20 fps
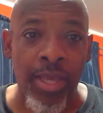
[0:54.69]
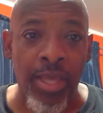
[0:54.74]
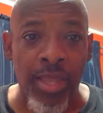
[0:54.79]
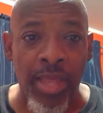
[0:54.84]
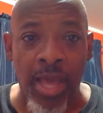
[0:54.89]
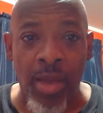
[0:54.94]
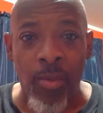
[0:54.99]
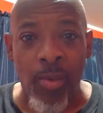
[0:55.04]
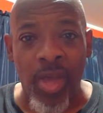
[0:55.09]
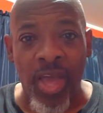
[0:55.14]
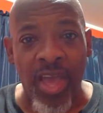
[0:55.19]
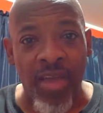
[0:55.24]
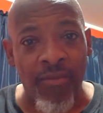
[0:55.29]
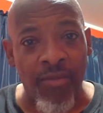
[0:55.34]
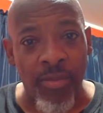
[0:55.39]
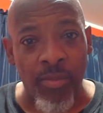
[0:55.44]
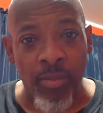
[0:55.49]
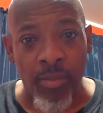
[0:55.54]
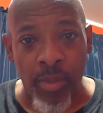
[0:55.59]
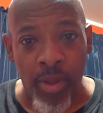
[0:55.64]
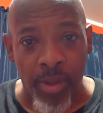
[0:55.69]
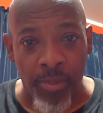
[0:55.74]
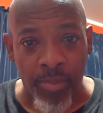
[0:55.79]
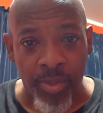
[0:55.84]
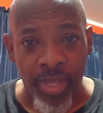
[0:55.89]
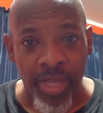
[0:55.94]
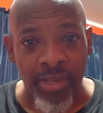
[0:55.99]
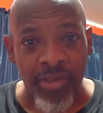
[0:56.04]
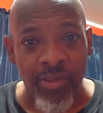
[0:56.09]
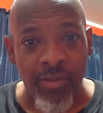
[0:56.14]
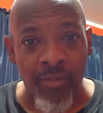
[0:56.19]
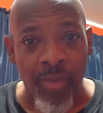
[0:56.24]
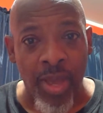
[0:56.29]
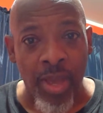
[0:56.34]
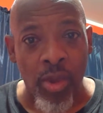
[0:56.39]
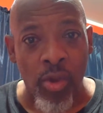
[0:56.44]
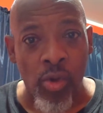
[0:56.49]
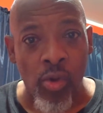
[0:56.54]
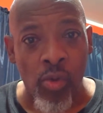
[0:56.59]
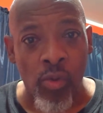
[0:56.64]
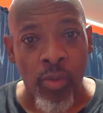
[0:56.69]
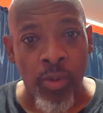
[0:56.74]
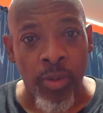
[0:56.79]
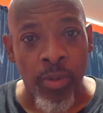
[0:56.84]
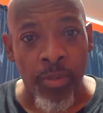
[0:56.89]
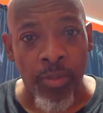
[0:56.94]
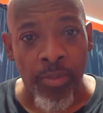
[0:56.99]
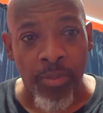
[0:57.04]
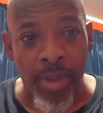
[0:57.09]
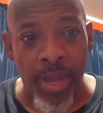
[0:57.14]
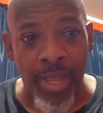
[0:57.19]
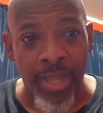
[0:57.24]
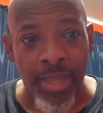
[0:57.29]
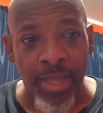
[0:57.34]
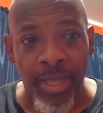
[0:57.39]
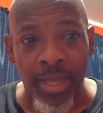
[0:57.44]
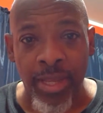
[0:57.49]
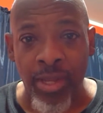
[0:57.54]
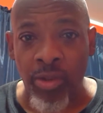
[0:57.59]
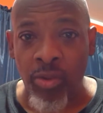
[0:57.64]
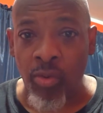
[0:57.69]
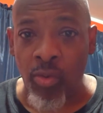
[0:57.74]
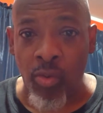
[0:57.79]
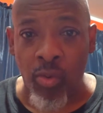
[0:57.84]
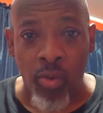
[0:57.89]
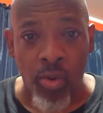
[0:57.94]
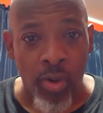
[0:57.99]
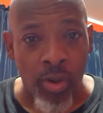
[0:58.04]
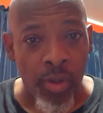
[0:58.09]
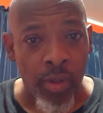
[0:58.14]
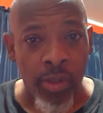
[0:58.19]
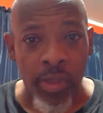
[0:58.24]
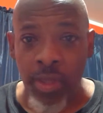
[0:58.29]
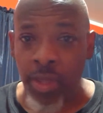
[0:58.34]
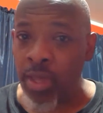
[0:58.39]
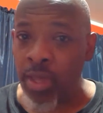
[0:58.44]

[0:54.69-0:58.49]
Either I will have a place of my own by then, or